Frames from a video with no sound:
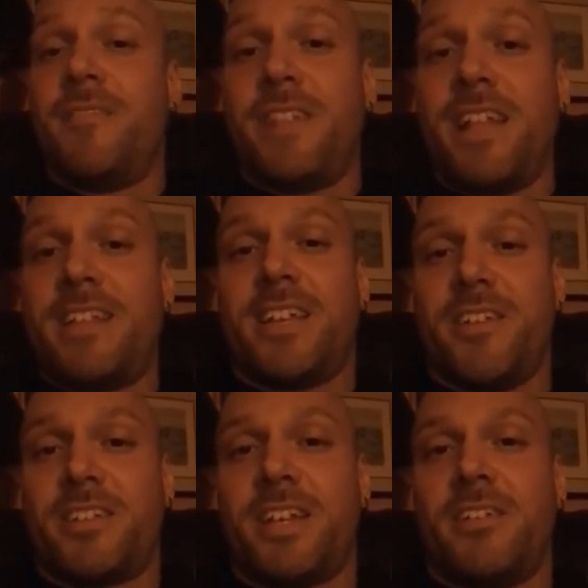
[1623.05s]
in anterior
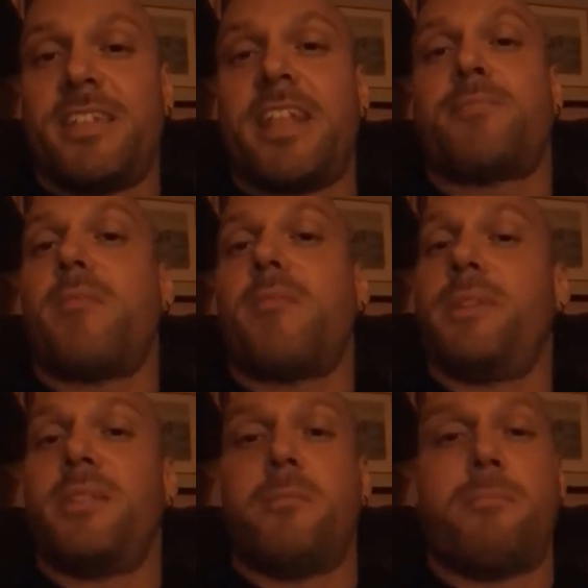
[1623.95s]
tilt, that's probably
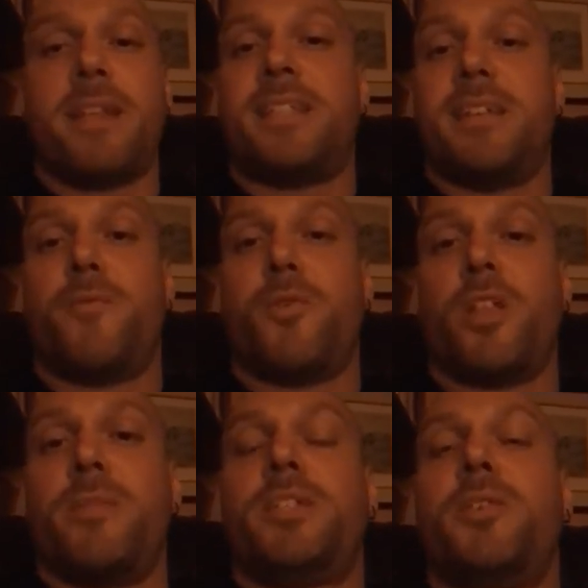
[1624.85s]
the best thing for
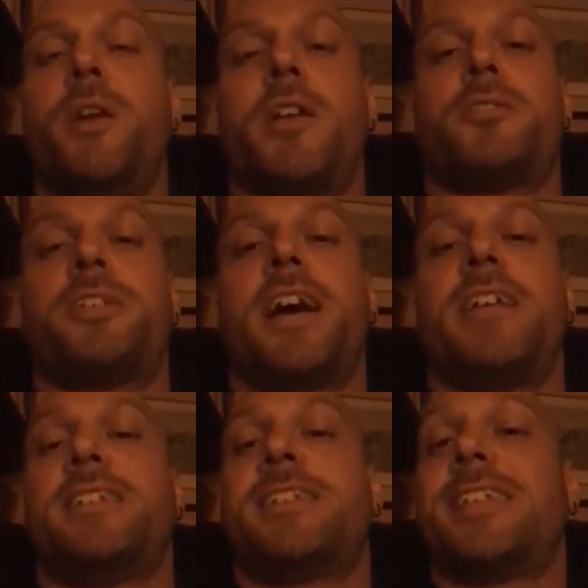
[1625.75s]
them, is to exercise
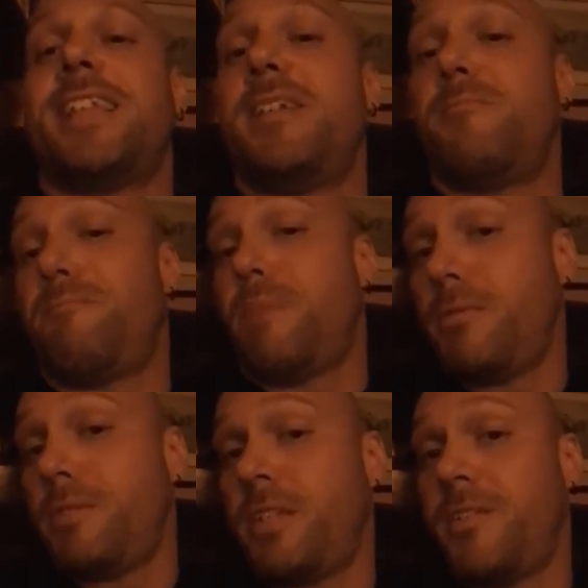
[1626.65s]
in a slight
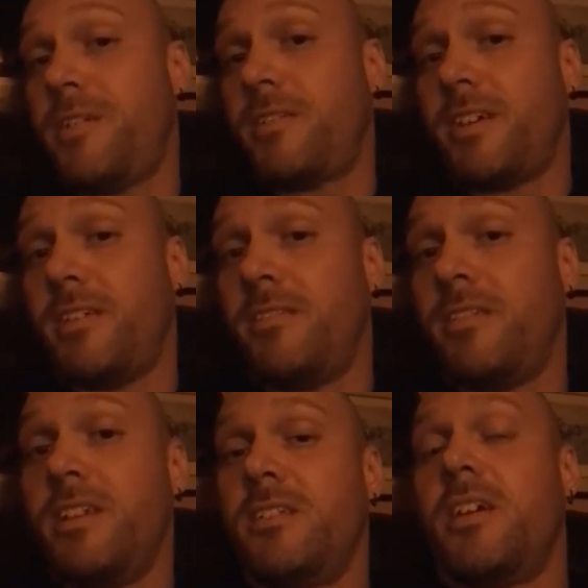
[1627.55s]
posterior tilt
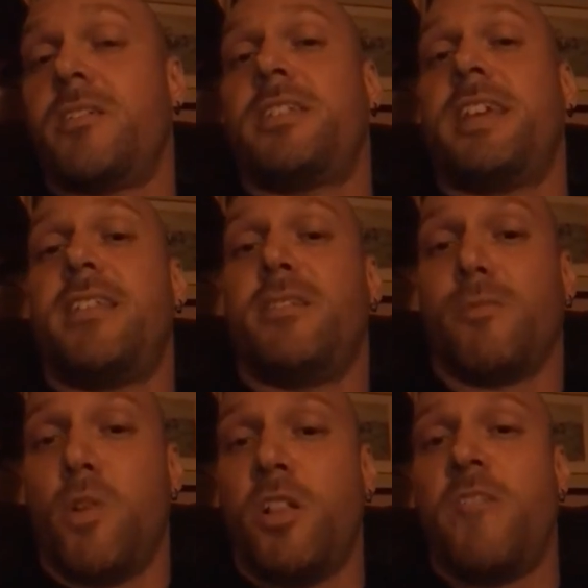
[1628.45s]
to understand
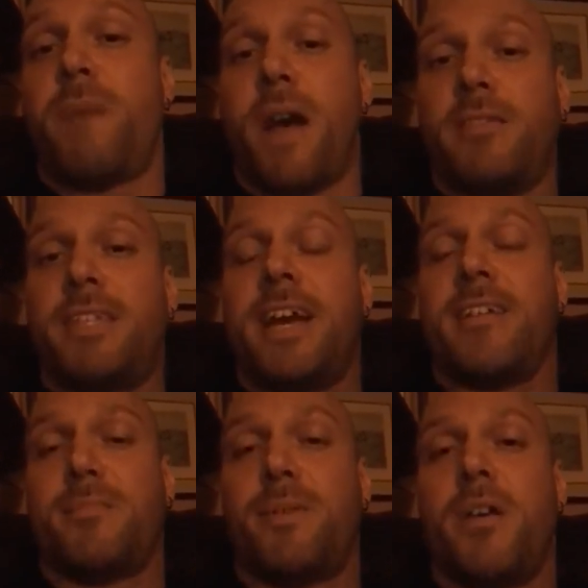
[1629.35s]
balancing out
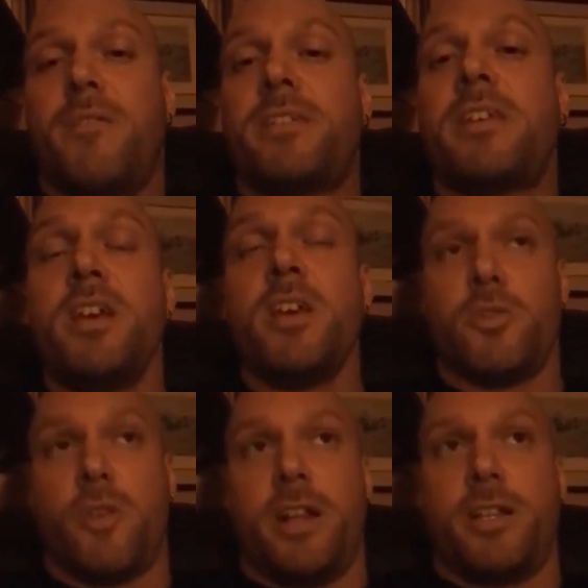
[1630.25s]
the pelvis,
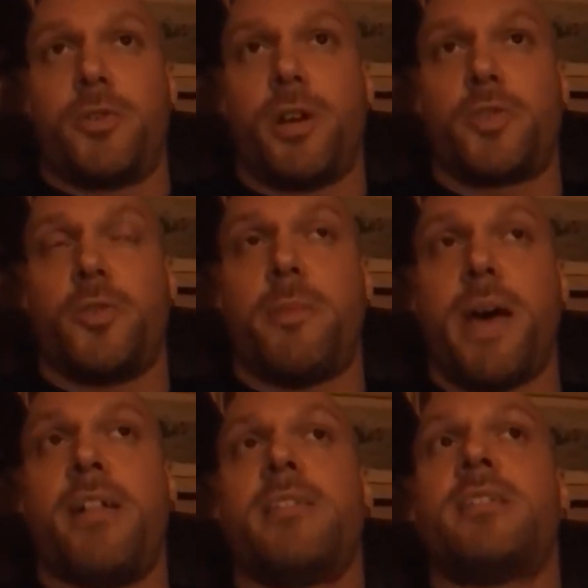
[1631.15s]
creating structural
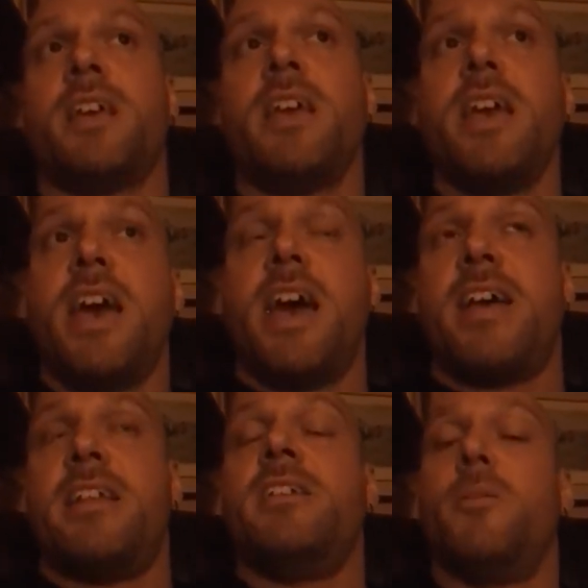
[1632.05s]
balance. And,
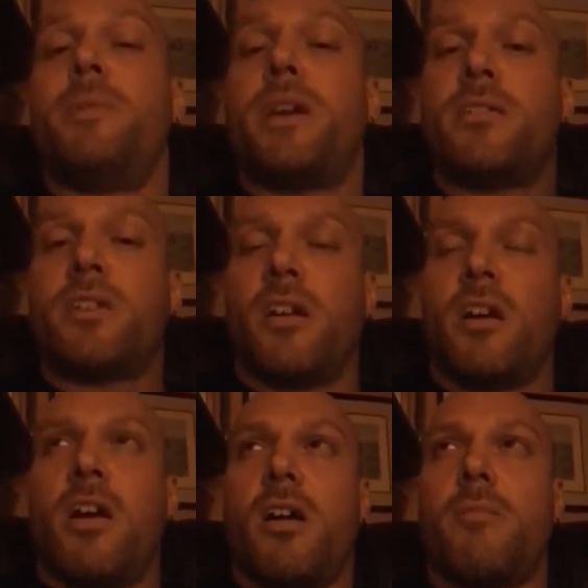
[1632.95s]
because
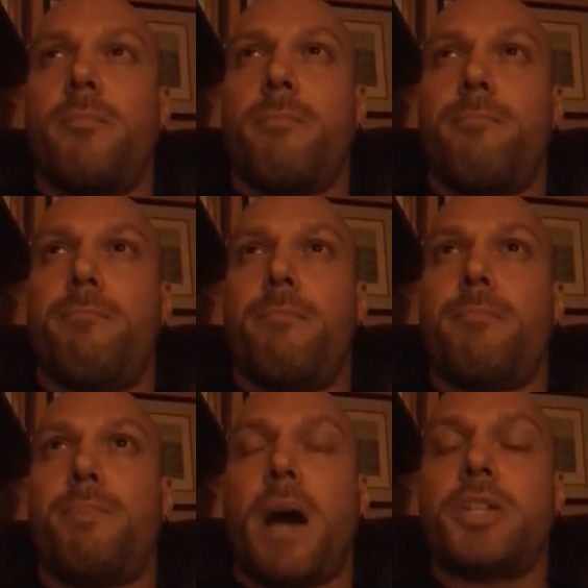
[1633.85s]
our
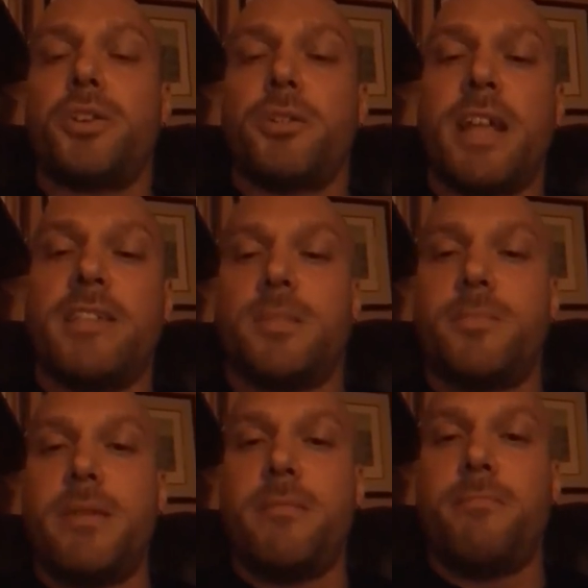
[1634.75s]
posture tends to
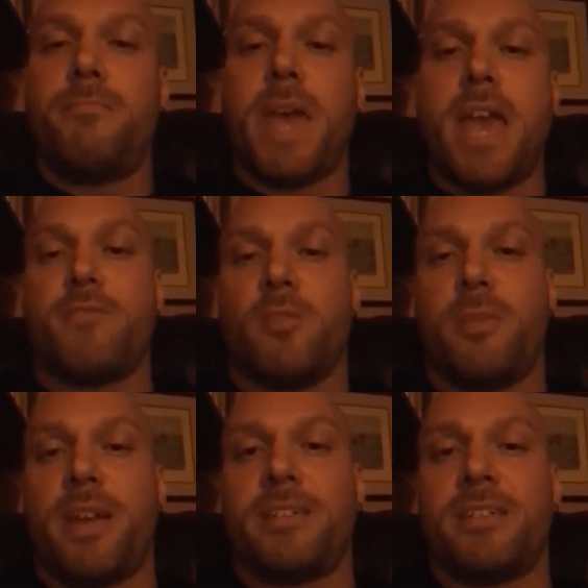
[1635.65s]
be behavioral
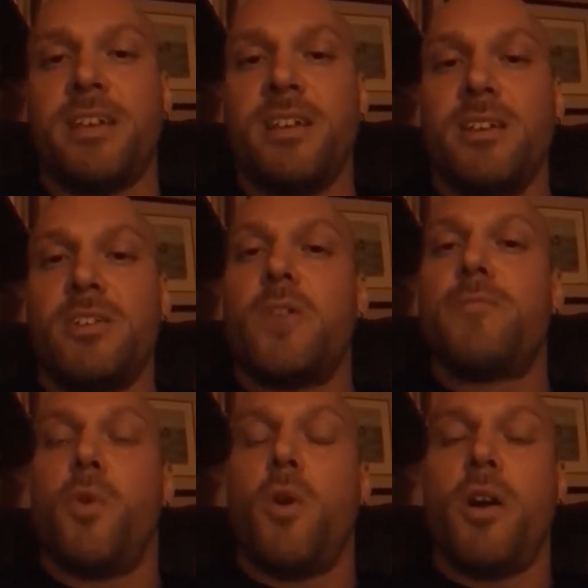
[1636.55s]
based. So if
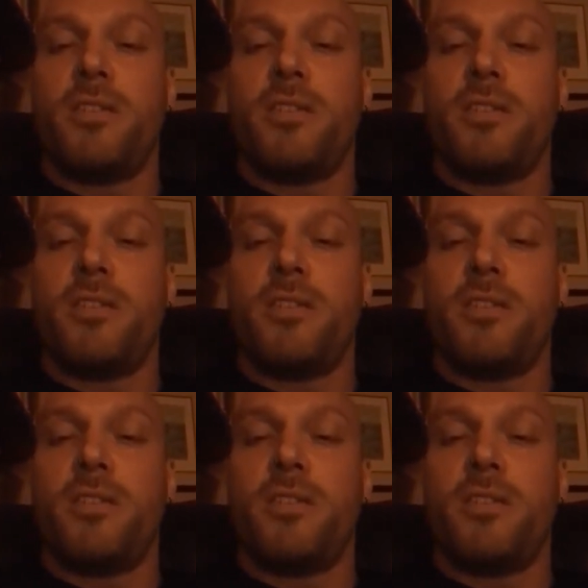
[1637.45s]
you are